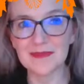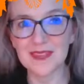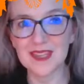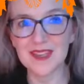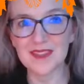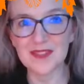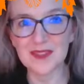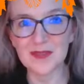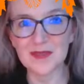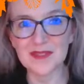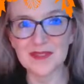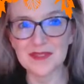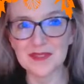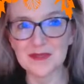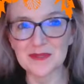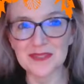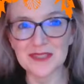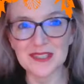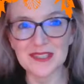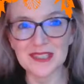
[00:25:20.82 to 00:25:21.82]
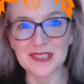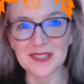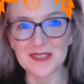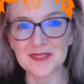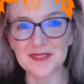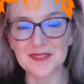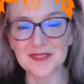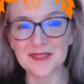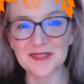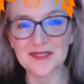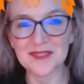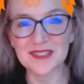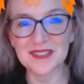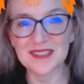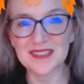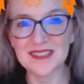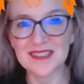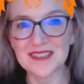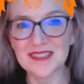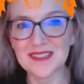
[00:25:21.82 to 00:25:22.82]
he's always doing stuff,
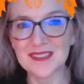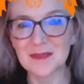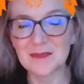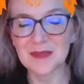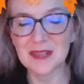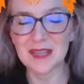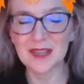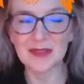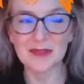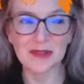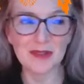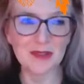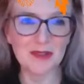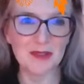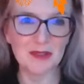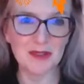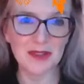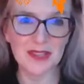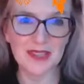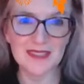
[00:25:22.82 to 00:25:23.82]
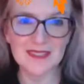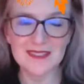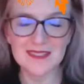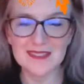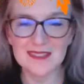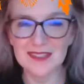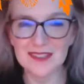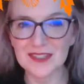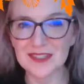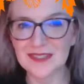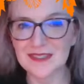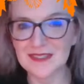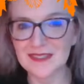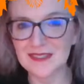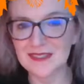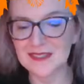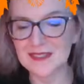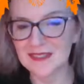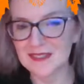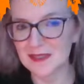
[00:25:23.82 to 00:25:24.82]
making recordings and
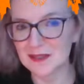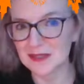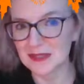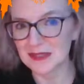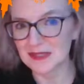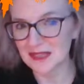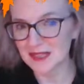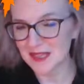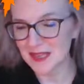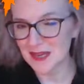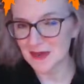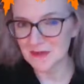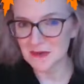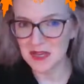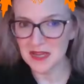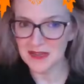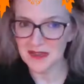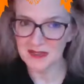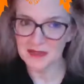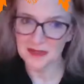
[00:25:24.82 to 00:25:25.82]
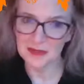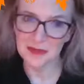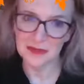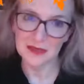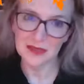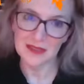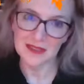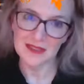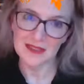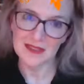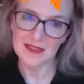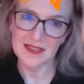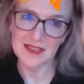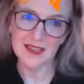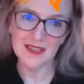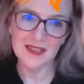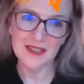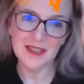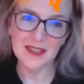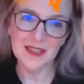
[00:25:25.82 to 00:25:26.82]
doing the gaming and doing the,
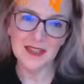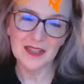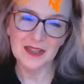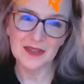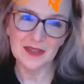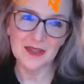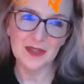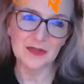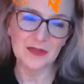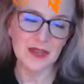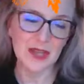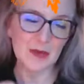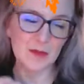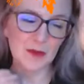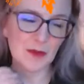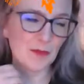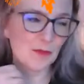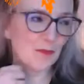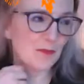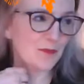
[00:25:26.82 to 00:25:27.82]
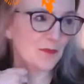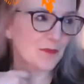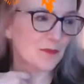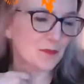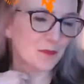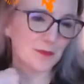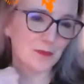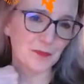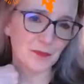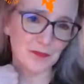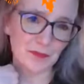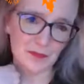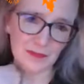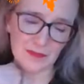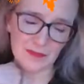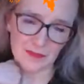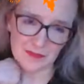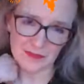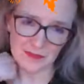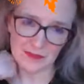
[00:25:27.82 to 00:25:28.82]
you know, you name it
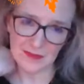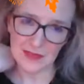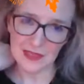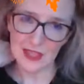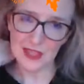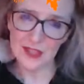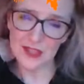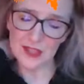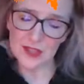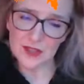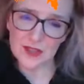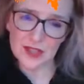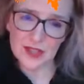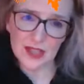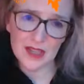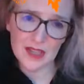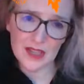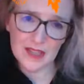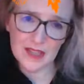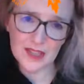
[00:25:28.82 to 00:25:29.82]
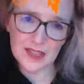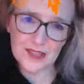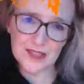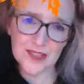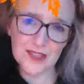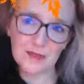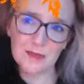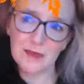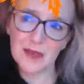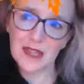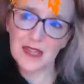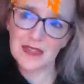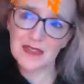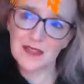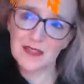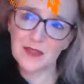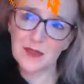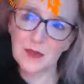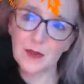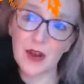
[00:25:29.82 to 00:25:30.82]
and then there's a uh, there's a
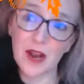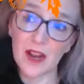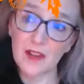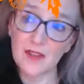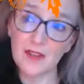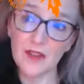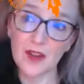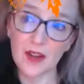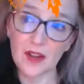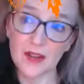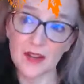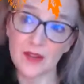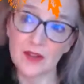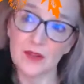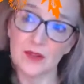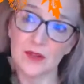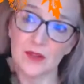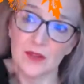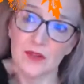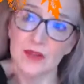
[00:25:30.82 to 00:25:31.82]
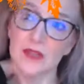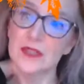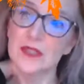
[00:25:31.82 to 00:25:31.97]
man who I follow